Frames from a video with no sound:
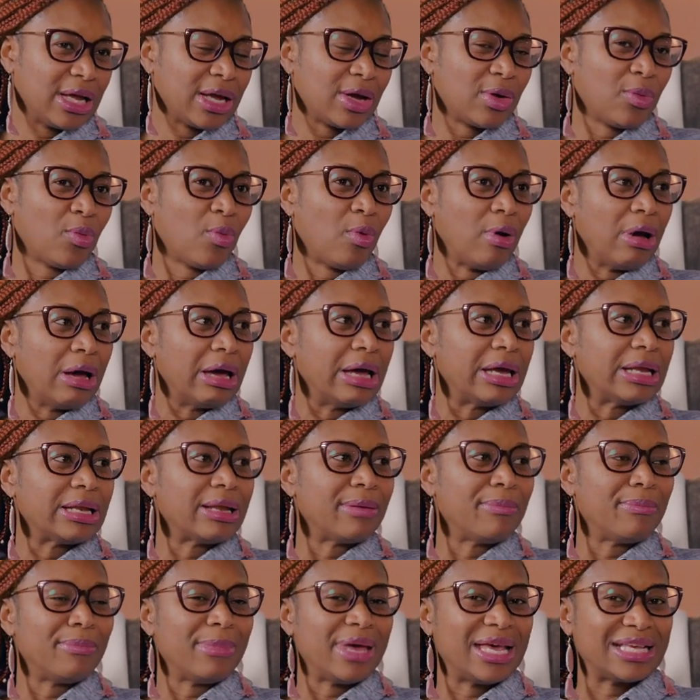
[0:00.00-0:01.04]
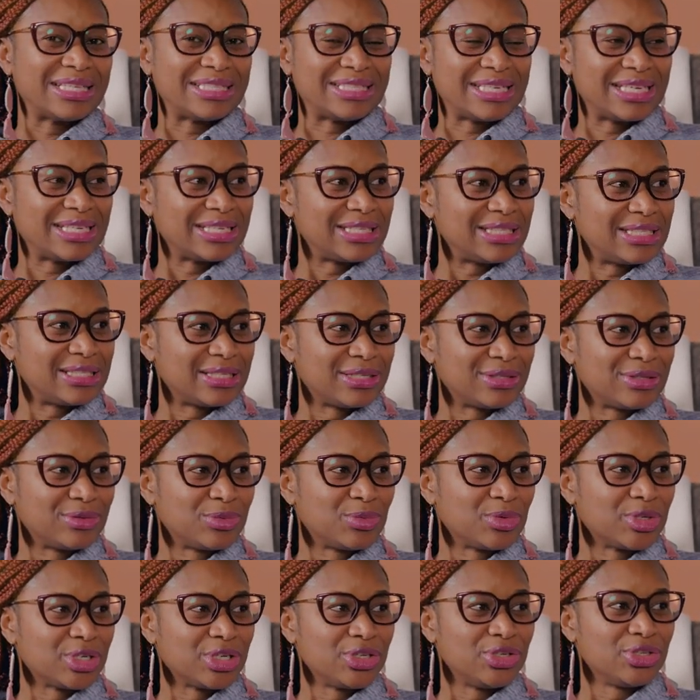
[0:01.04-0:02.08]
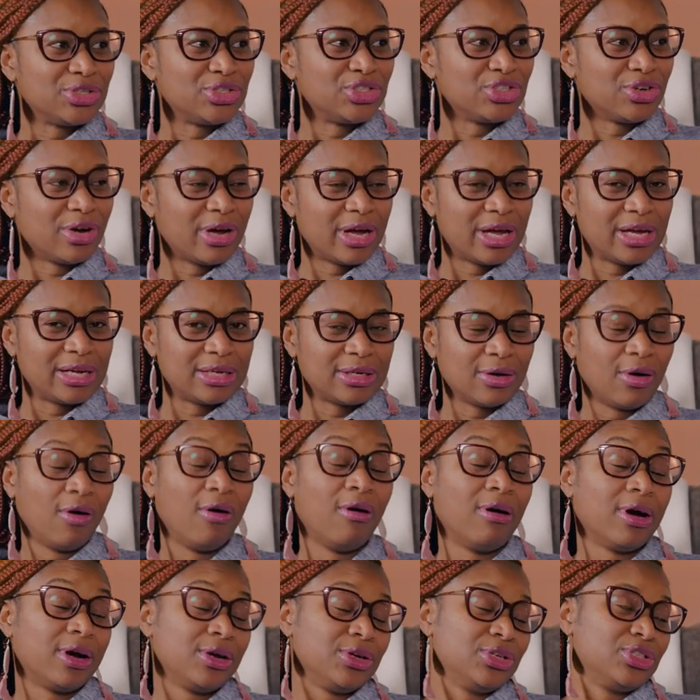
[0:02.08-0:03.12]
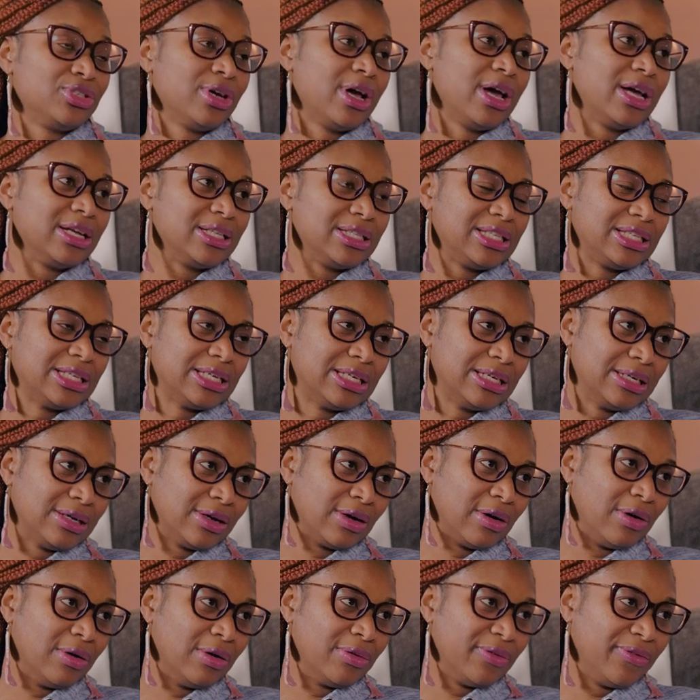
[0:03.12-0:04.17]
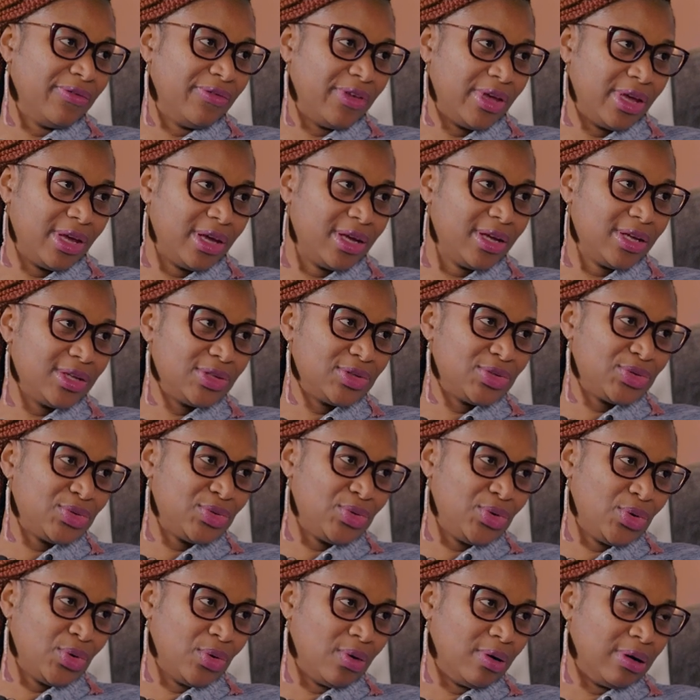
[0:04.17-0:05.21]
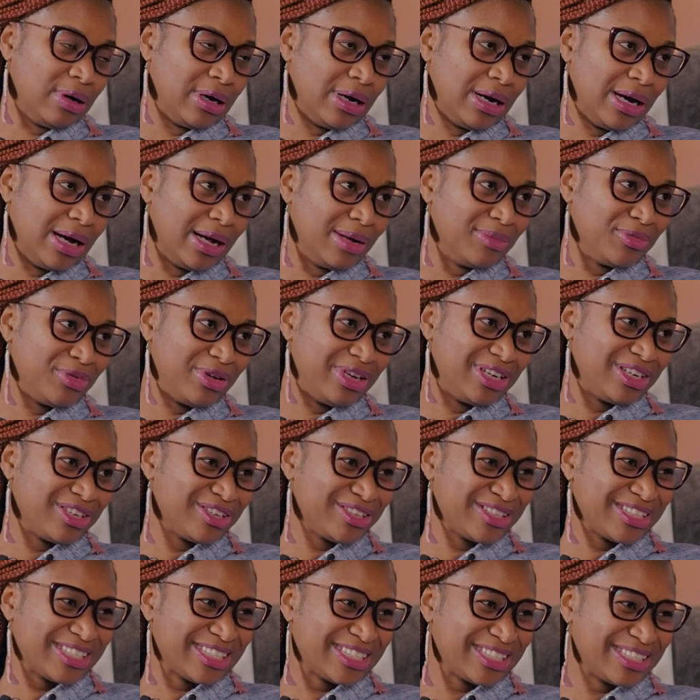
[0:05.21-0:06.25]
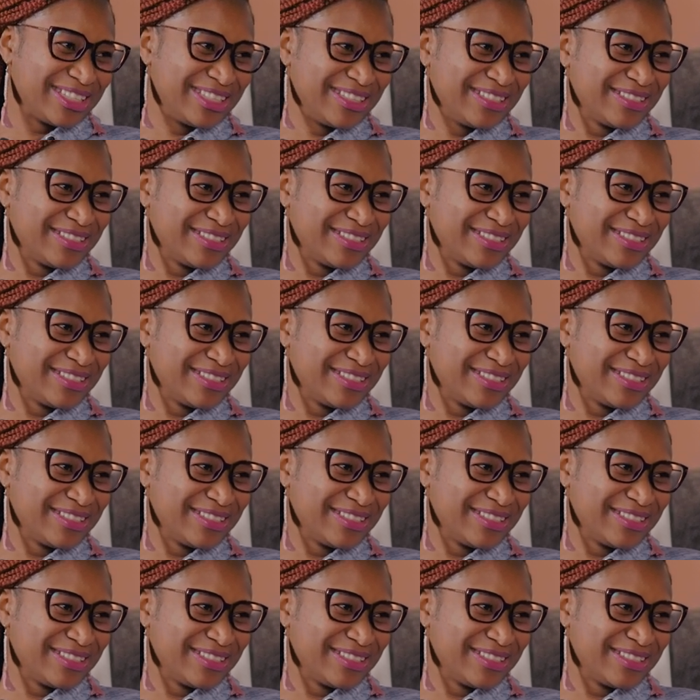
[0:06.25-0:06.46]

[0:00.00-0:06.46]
Like, what message are you trying to convey to your readers?